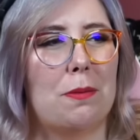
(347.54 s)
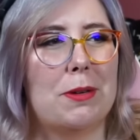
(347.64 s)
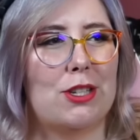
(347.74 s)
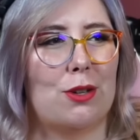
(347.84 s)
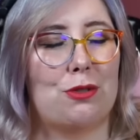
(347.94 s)
Don't
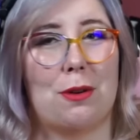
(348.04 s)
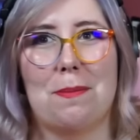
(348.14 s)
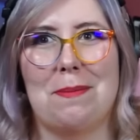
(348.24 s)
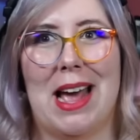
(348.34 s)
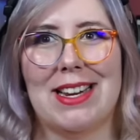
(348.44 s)
be so
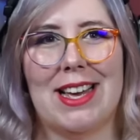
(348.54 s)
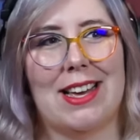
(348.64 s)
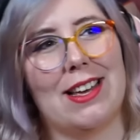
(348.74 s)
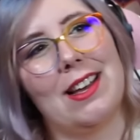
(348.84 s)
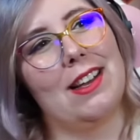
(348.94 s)

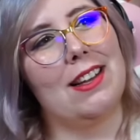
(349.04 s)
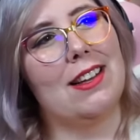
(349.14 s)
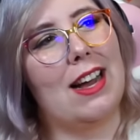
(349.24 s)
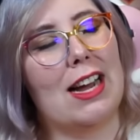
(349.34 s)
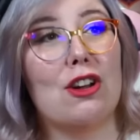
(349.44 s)
dramatic.
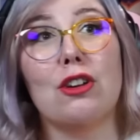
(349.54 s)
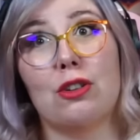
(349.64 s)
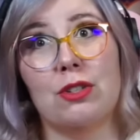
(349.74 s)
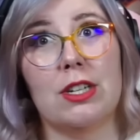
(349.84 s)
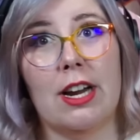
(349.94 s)
I know
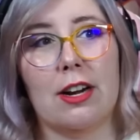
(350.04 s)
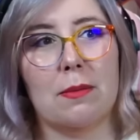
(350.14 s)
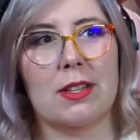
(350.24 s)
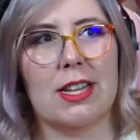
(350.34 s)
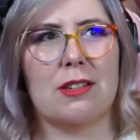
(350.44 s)
you did
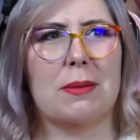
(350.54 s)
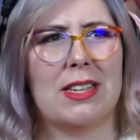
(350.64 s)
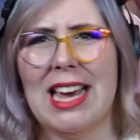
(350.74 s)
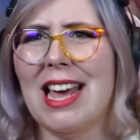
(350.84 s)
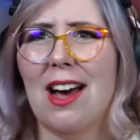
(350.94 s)
terrible things, but
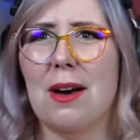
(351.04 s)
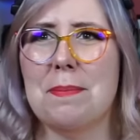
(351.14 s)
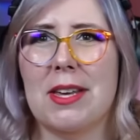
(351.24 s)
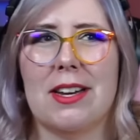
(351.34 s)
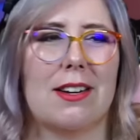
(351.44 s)
get
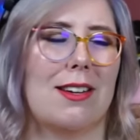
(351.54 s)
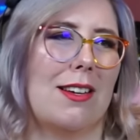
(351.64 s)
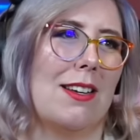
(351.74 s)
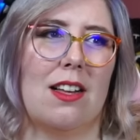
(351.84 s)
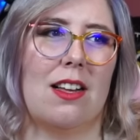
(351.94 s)
up here.